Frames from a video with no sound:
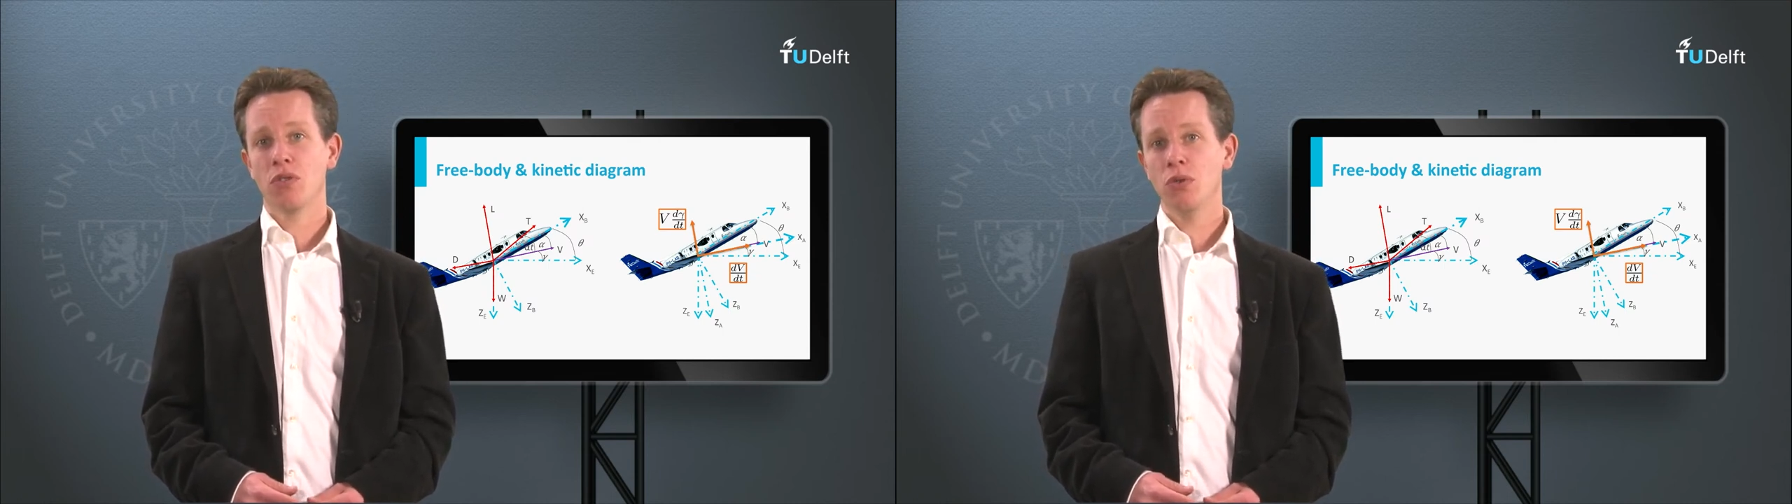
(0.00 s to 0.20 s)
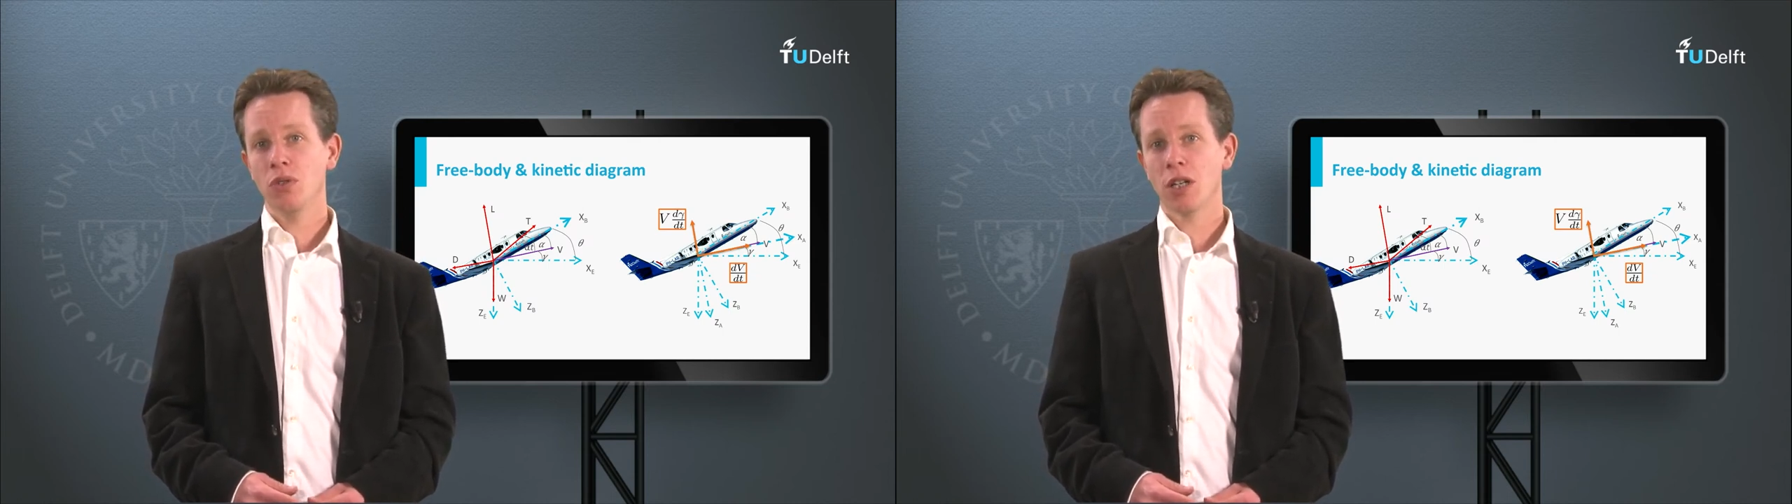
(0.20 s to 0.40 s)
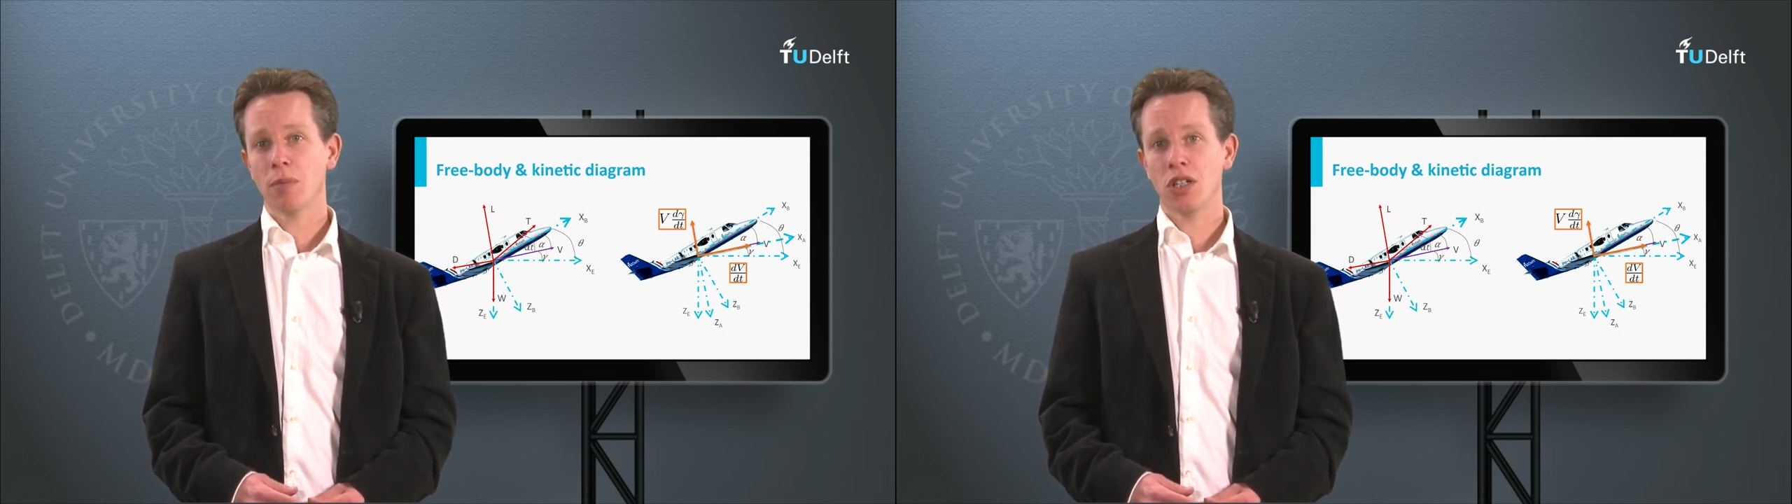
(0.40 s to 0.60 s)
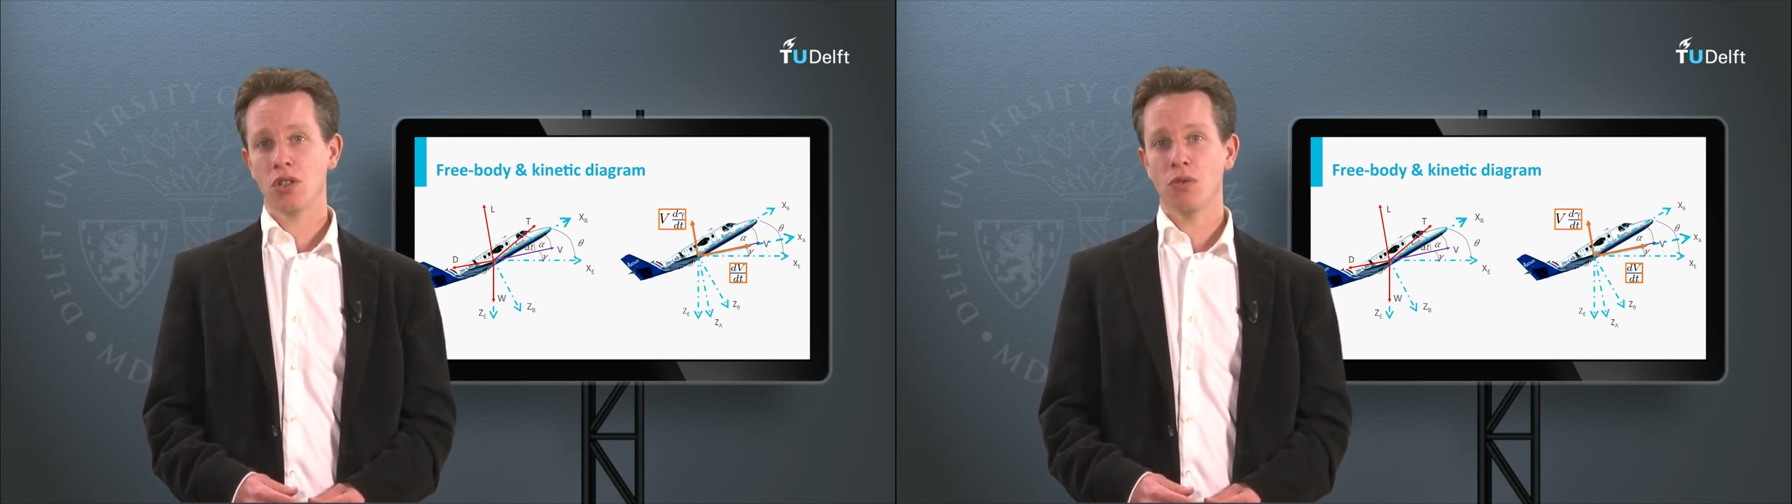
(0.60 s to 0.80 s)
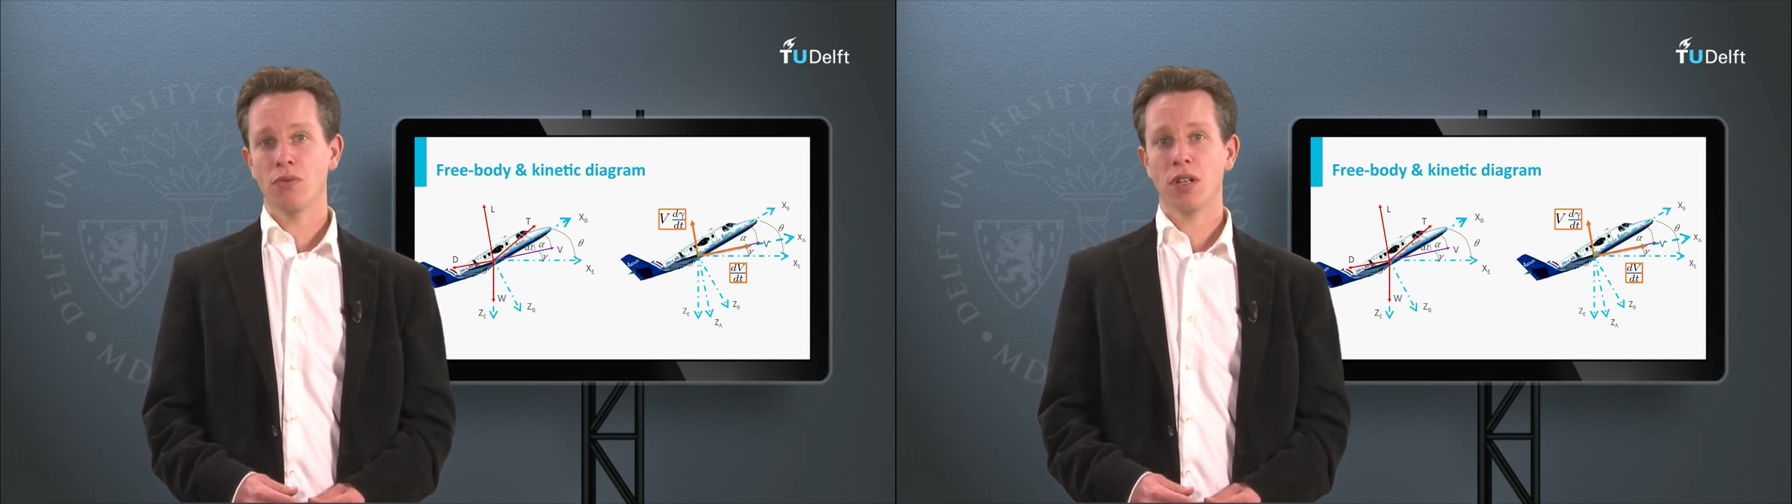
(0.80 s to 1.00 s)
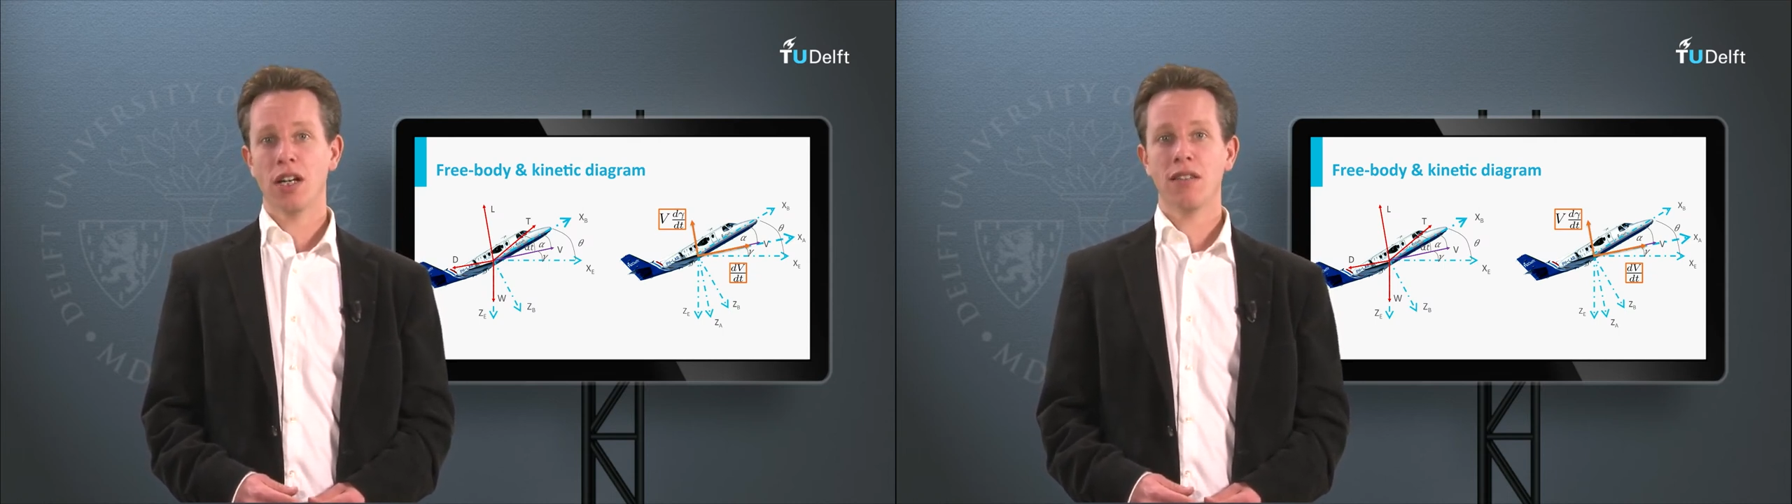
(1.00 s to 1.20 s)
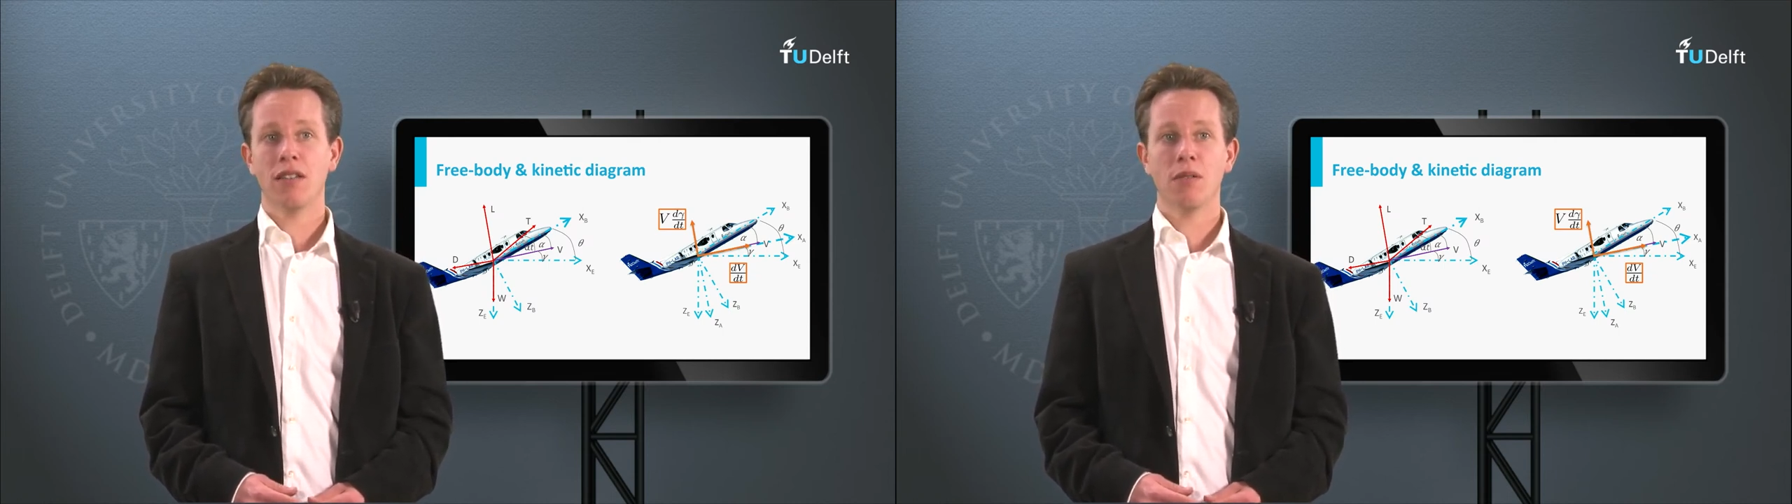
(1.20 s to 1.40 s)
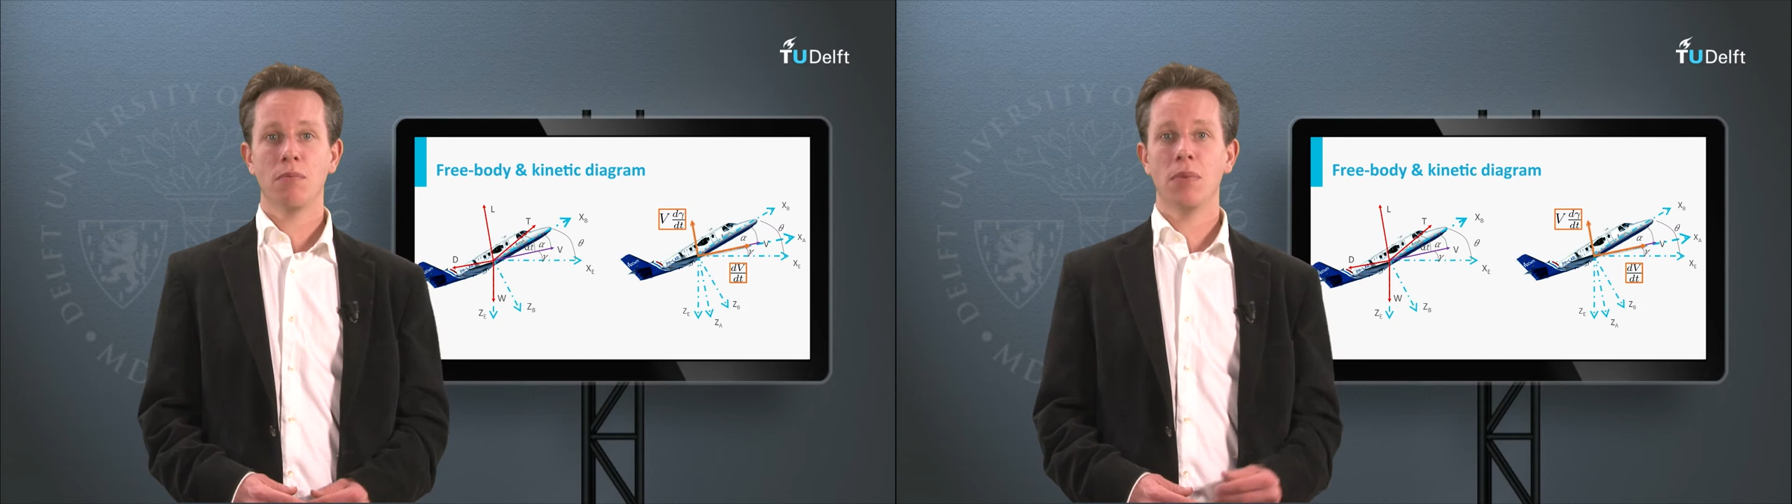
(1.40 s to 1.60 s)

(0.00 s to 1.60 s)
two-dimensional flight